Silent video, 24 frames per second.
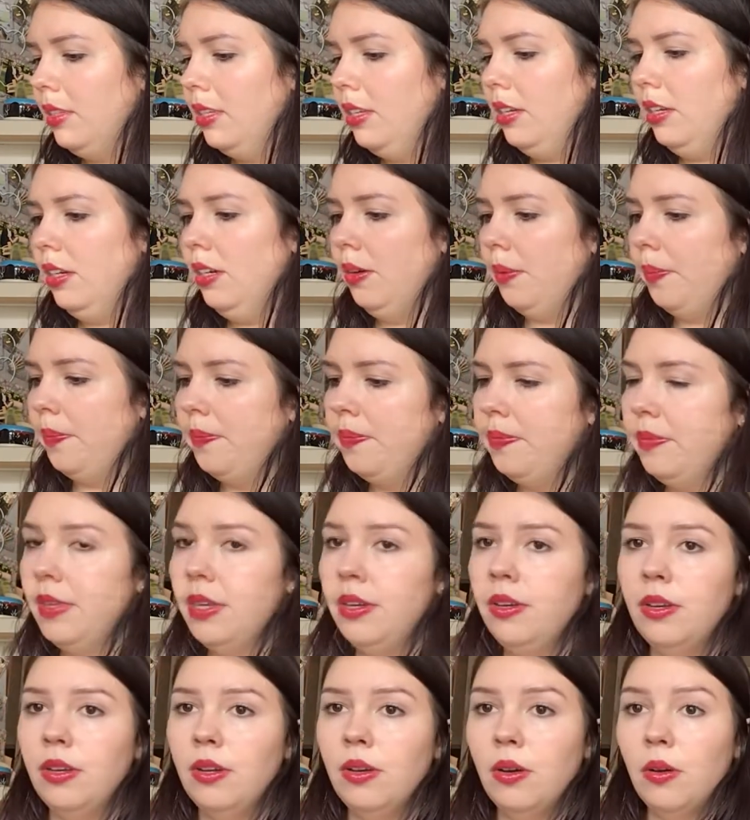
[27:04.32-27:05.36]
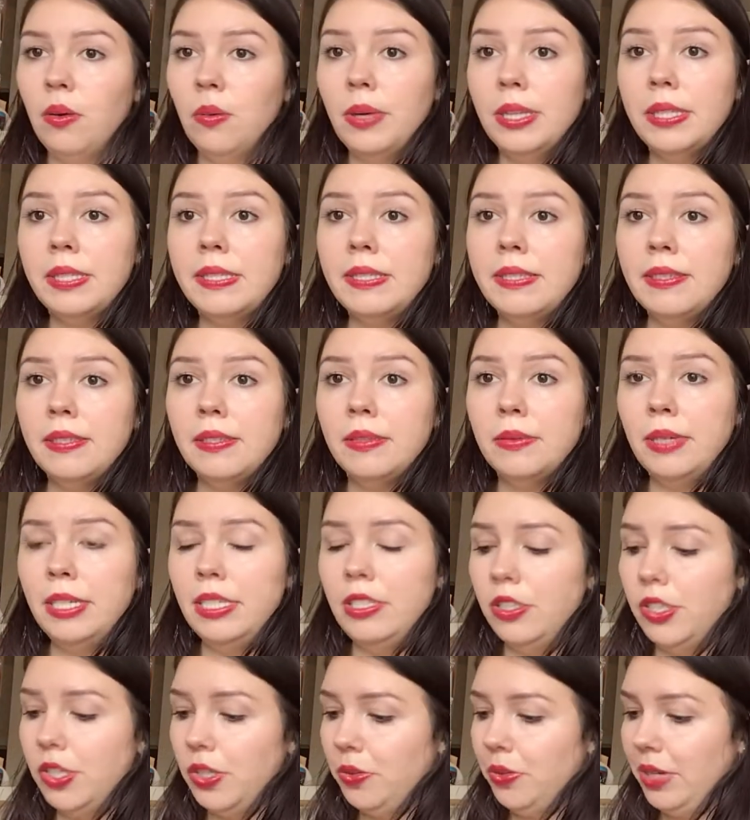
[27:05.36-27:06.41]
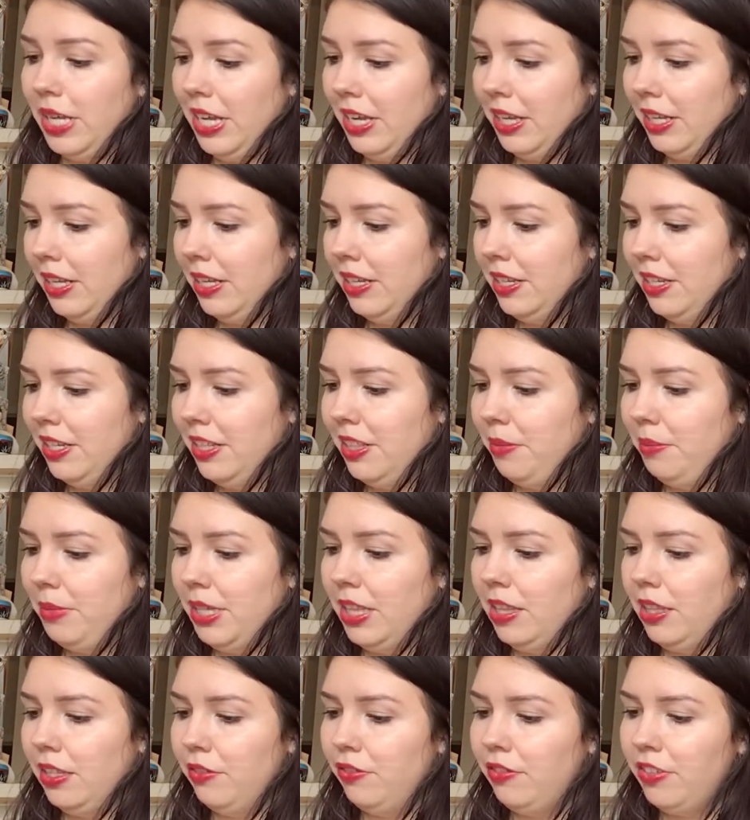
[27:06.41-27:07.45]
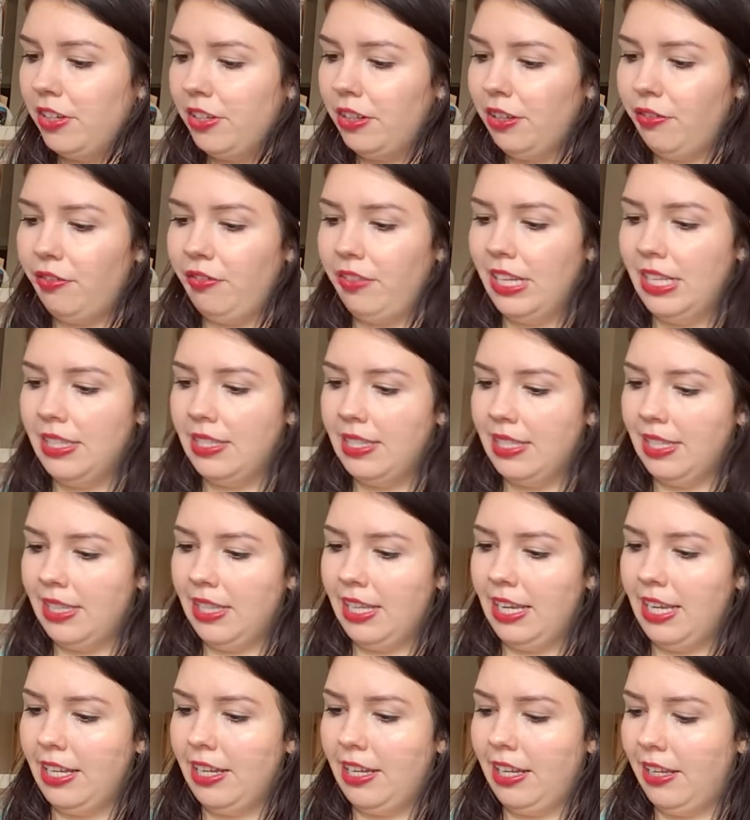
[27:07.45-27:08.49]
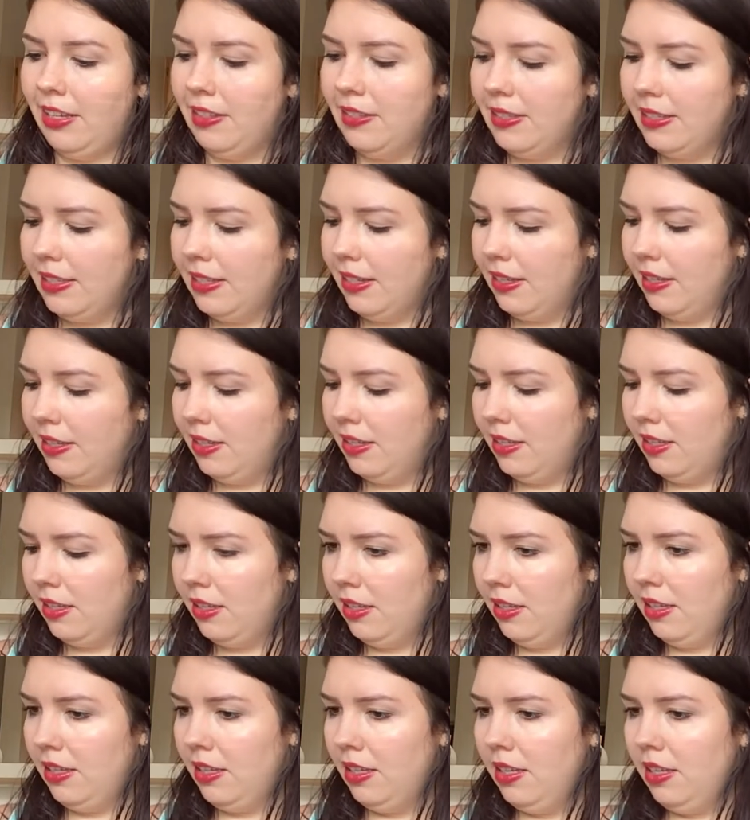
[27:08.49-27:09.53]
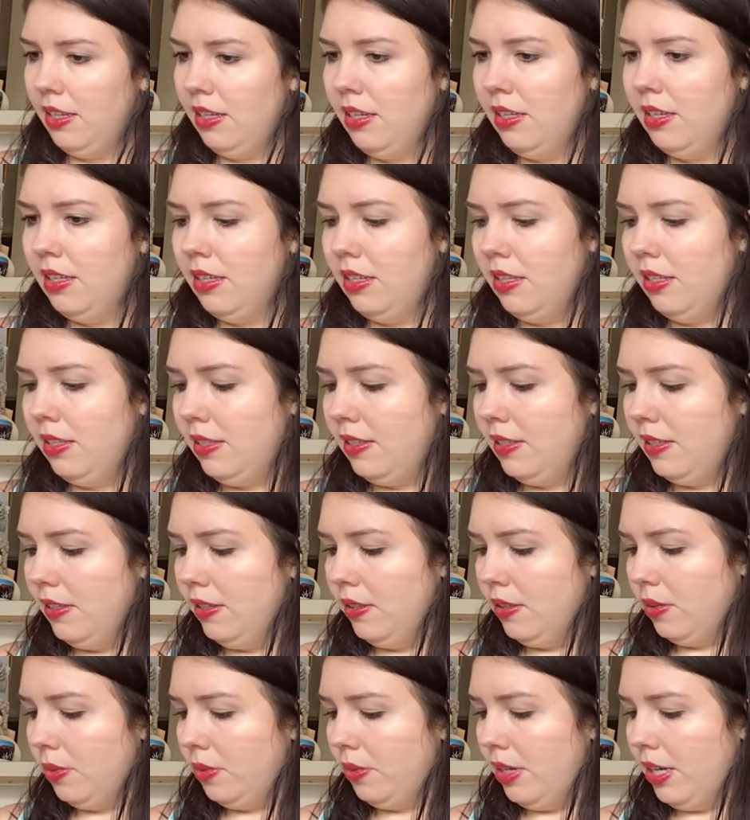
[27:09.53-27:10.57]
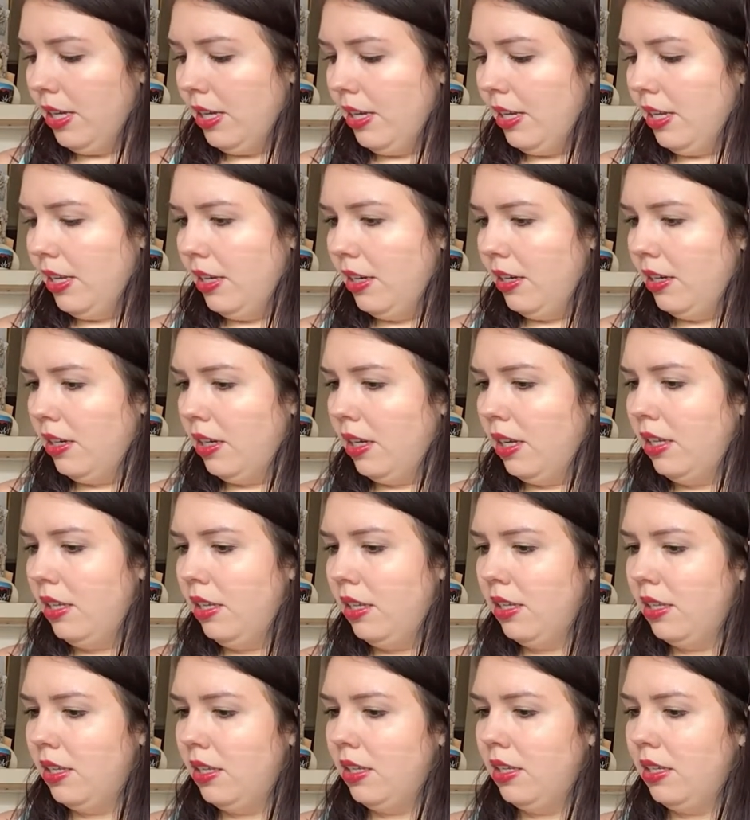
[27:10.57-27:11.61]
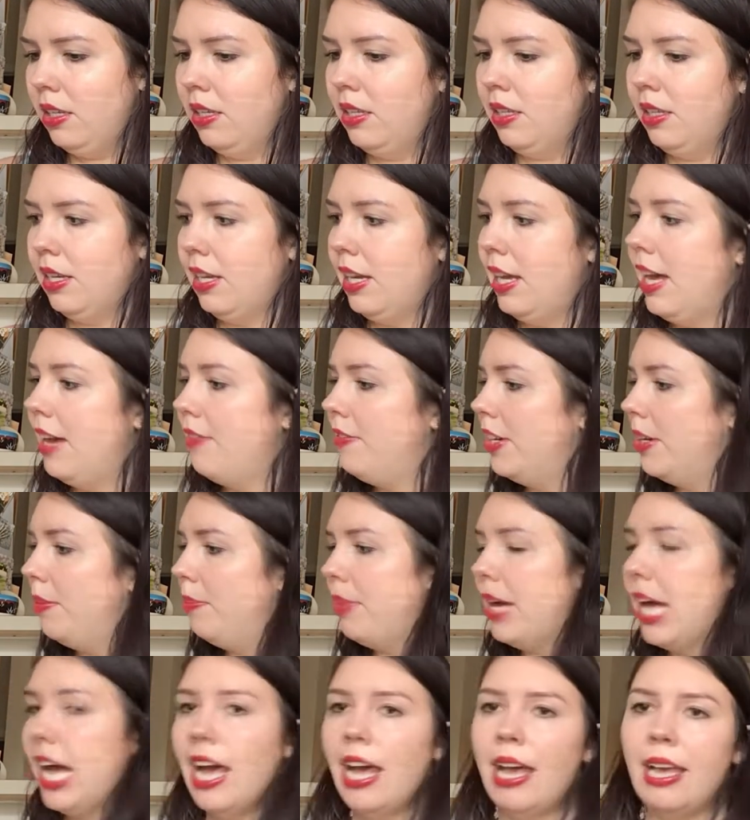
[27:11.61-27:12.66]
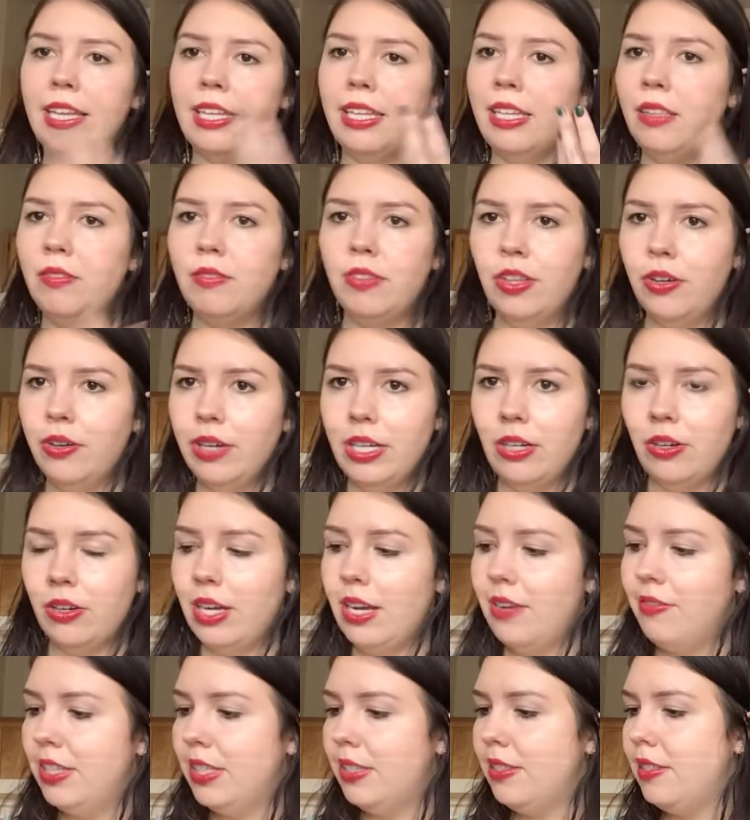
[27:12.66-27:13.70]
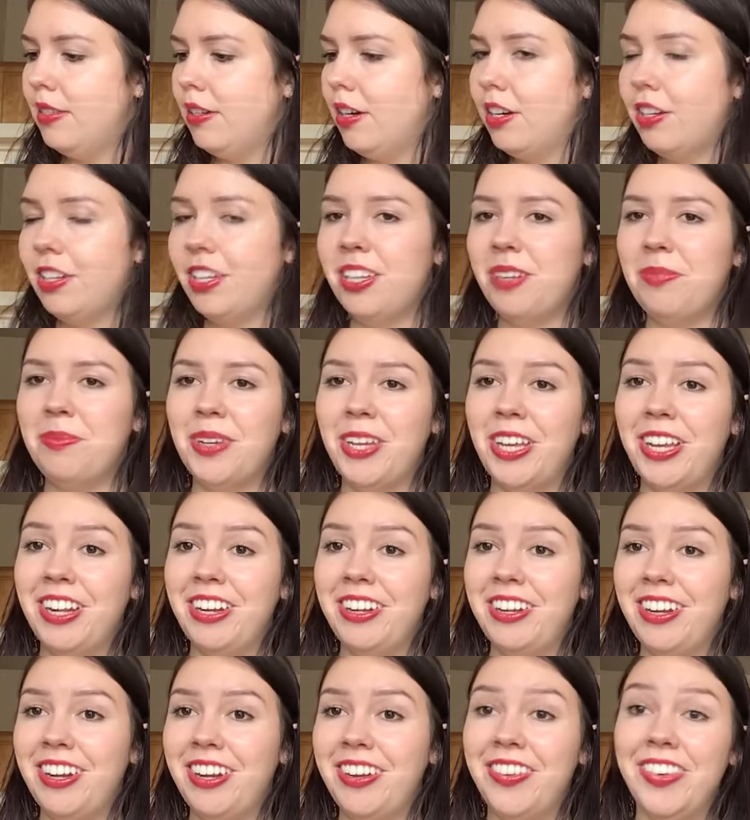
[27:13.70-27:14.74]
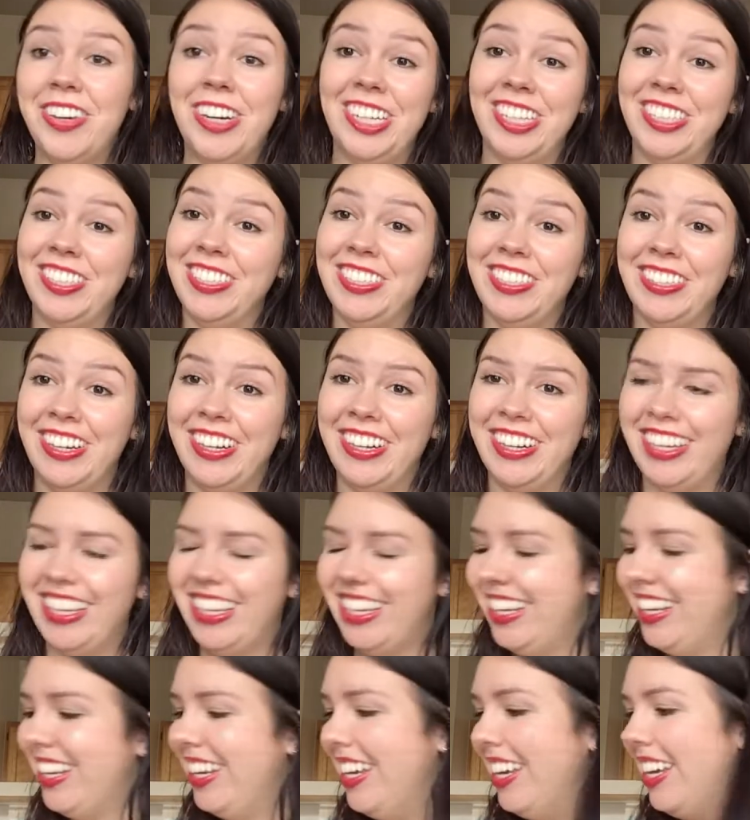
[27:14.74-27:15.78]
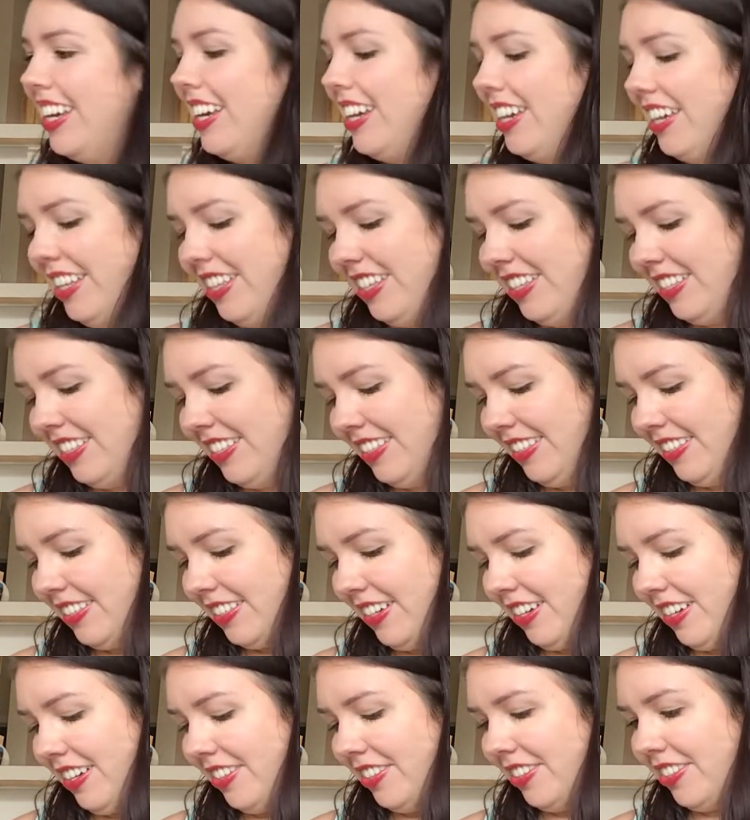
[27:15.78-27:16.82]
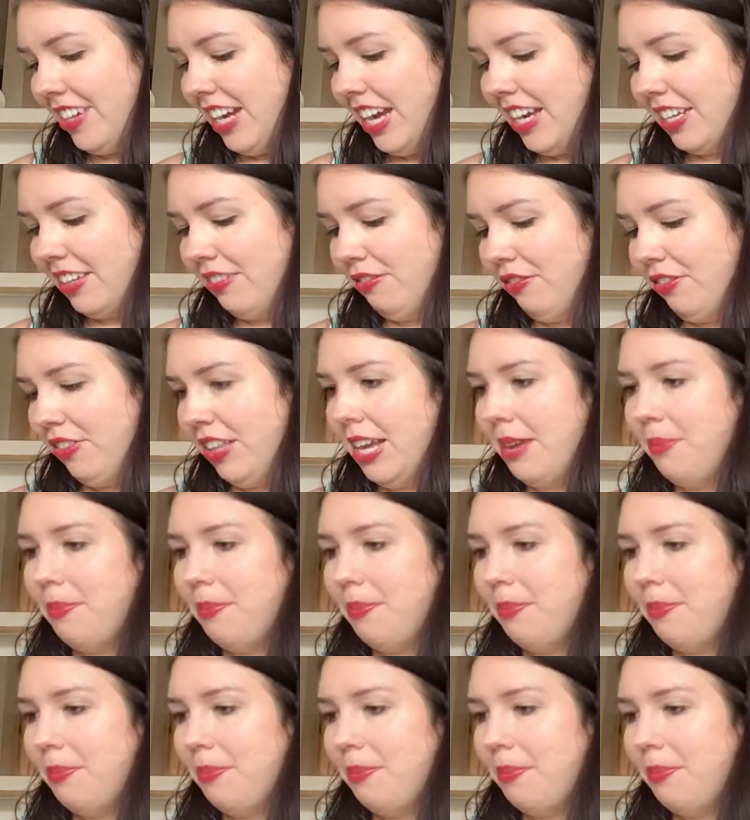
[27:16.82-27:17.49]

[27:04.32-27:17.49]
Oh, what's this one doing in the middle of all the fancy ladies? This is one that I have in a bag, even though I don't have it started, but I want to start it. This is called Dragonfly